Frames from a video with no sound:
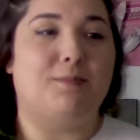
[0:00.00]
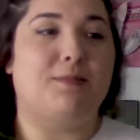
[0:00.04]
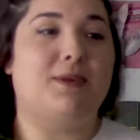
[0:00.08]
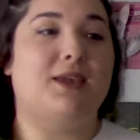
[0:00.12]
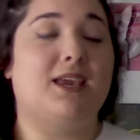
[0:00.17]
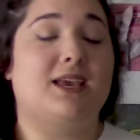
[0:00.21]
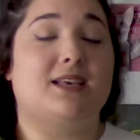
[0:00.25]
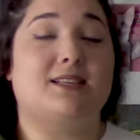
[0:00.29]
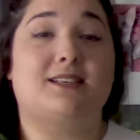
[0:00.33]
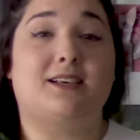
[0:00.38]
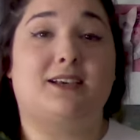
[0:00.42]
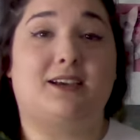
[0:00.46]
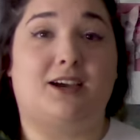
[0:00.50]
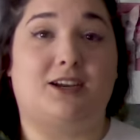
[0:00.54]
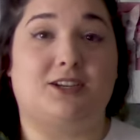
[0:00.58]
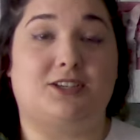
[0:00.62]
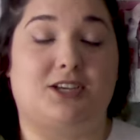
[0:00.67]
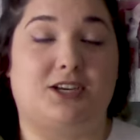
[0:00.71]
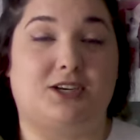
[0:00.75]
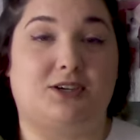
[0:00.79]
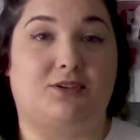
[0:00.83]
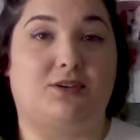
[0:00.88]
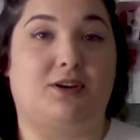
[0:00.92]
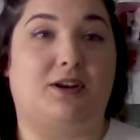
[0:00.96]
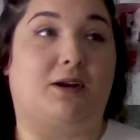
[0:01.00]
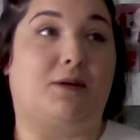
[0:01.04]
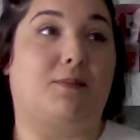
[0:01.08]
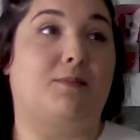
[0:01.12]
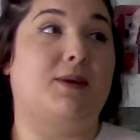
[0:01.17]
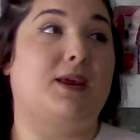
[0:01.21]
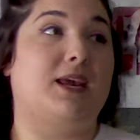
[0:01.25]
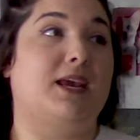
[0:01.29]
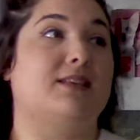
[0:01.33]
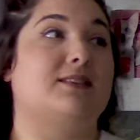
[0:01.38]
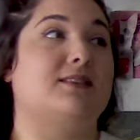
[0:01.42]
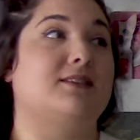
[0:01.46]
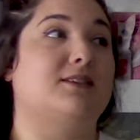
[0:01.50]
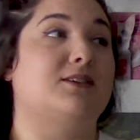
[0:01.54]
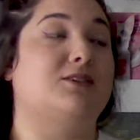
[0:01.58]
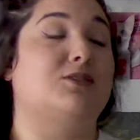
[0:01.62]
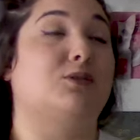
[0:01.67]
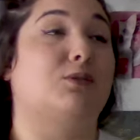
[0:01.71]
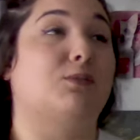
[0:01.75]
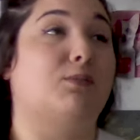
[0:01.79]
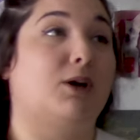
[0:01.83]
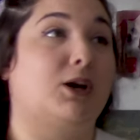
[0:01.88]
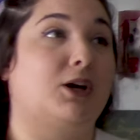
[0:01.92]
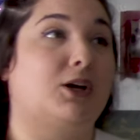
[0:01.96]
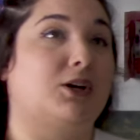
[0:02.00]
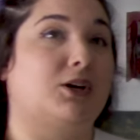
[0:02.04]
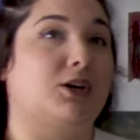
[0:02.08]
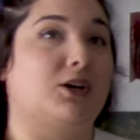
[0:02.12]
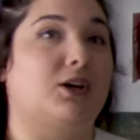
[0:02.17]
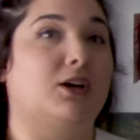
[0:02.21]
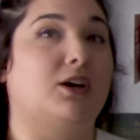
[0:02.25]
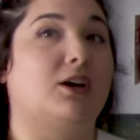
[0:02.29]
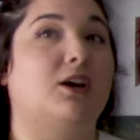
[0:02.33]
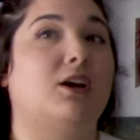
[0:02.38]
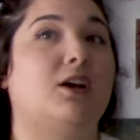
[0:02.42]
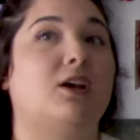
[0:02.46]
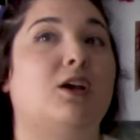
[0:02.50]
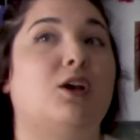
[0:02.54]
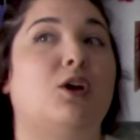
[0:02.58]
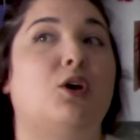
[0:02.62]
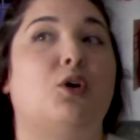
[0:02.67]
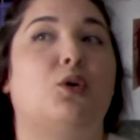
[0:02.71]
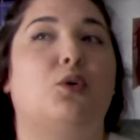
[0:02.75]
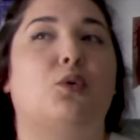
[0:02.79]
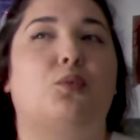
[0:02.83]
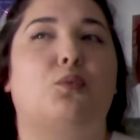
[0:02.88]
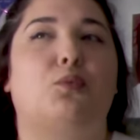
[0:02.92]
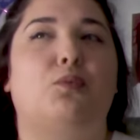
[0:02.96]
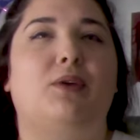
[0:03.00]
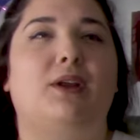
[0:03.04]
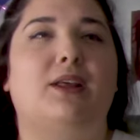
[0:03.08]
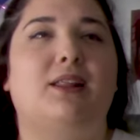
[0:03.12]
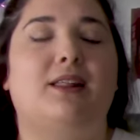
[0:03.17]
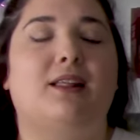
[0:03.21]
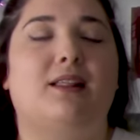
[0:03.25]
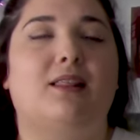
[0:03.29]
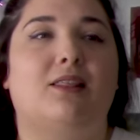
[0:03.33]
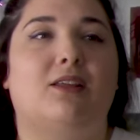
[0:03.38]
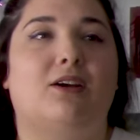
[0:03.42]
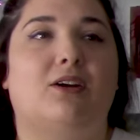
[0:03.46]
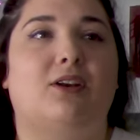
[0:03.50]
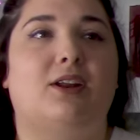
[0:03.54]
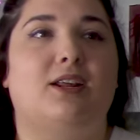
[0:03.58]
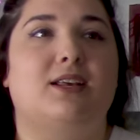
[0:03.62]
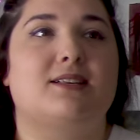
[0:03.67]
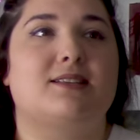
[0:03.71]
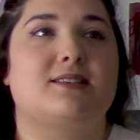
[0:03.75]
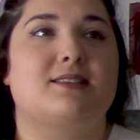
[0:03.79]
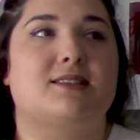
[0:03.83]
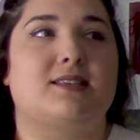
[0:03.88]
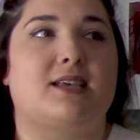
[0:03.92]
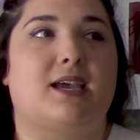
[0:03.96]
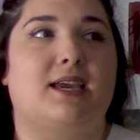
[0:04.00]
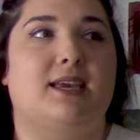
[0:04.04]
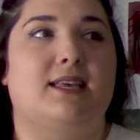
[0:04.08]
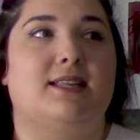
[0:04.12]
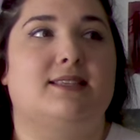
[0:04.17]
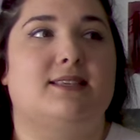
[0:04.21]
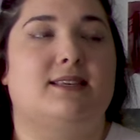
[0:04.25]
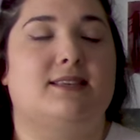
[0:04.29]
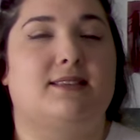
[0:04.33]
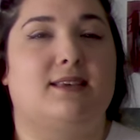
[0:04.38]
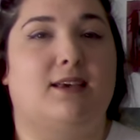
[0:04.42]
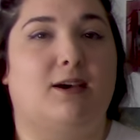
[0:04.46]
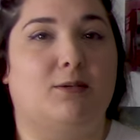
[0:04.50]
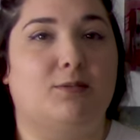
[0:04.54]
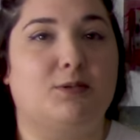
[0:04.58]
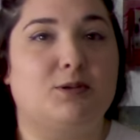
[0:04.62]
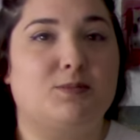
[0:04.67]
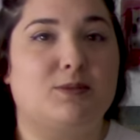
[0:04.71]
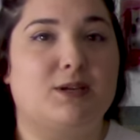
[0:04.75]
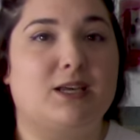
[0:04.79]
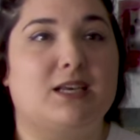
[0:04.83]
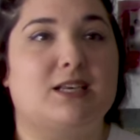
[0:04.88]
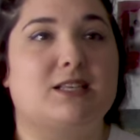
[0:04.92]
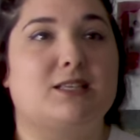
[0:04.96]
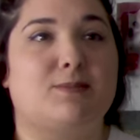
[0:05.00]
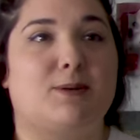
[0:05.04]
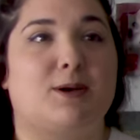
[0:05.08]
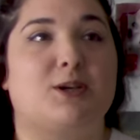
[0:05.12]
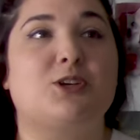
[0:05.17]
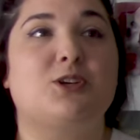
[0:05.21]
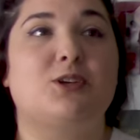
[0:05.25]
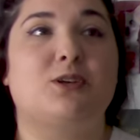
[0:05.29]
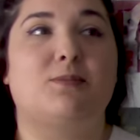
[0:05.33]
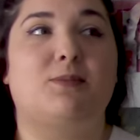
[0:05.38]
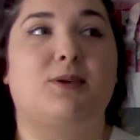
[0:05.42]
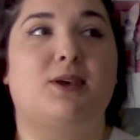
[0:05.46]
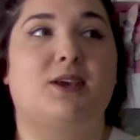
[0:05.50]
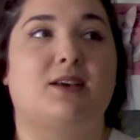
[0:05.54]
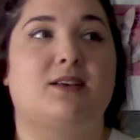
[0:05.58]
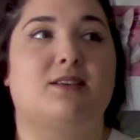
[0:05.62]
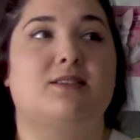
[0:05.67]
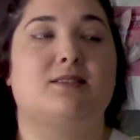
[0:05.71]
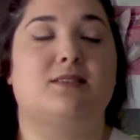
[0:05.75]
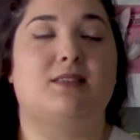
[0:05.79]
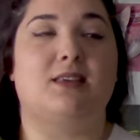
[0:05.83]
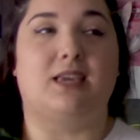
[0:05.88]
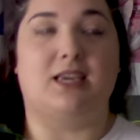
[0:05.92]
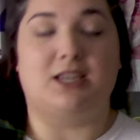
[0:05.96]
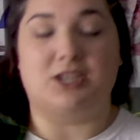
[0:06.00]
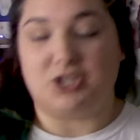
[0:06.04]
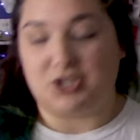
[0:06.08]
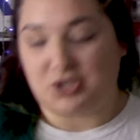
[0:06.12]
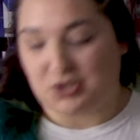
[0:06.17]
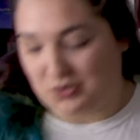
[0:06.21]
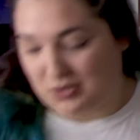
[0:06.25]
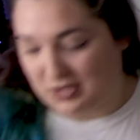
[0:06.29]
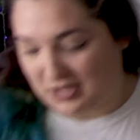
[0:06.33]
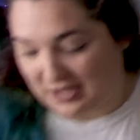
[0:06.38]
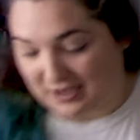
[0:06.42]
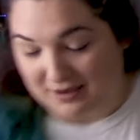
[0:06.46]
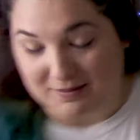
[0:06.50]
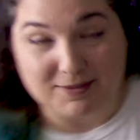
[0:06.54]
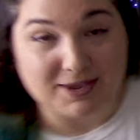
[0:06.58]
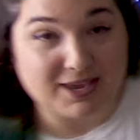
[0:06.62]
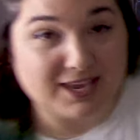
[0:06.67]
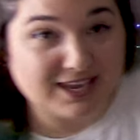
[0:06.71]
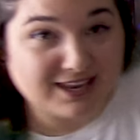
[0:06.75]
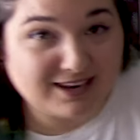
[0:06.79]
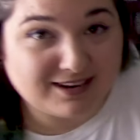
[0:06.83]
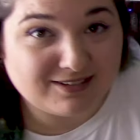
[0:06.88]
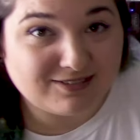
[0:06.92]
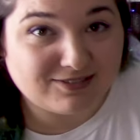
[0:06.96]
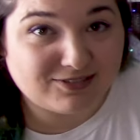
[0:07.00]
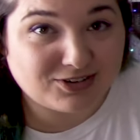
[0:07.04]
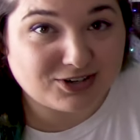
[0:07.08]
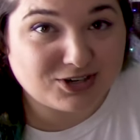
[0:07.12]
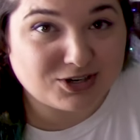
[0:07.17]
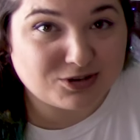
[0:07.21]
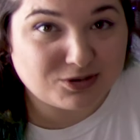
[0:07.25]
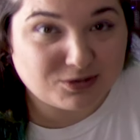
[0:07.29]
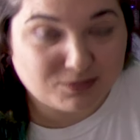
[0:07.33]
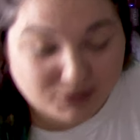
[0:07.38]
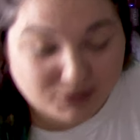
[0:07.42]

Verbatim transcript: me as a content creator, me as a digital marketer, really learning science has helped me, especially because the industry that I'm in for digital